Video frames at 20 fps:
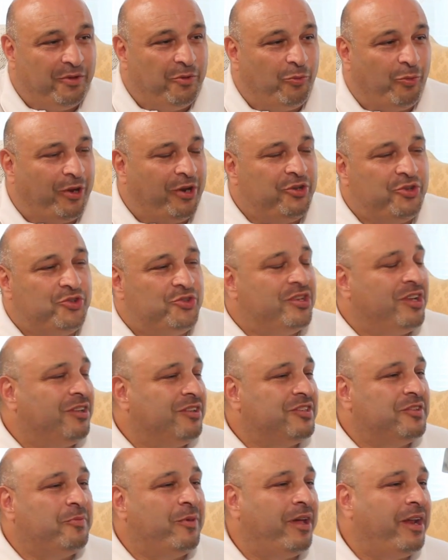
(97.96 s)
Why don't you tell
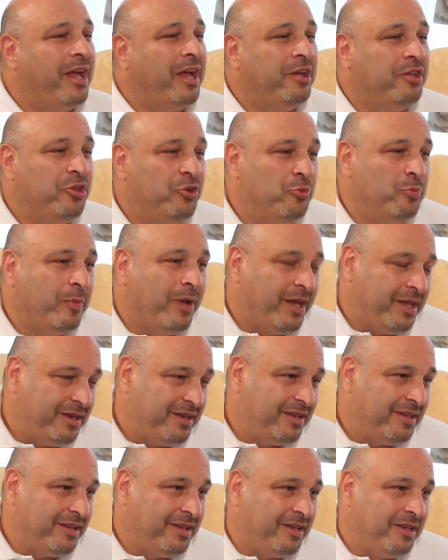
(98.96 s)
us about how you
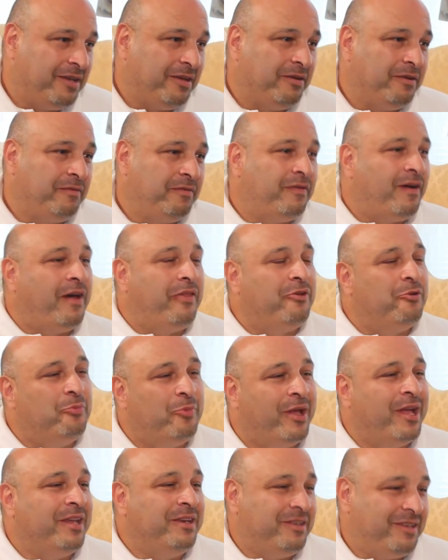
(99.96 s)
met Father
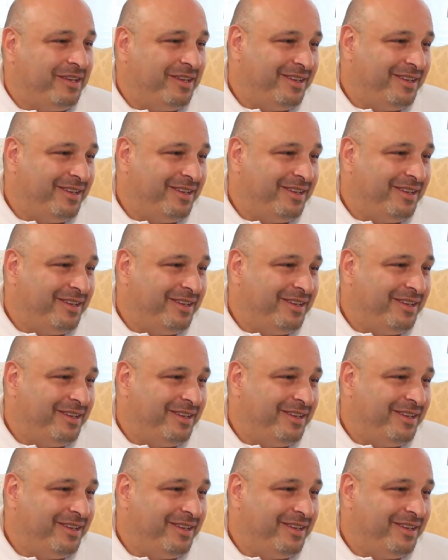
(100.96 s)
Bandy?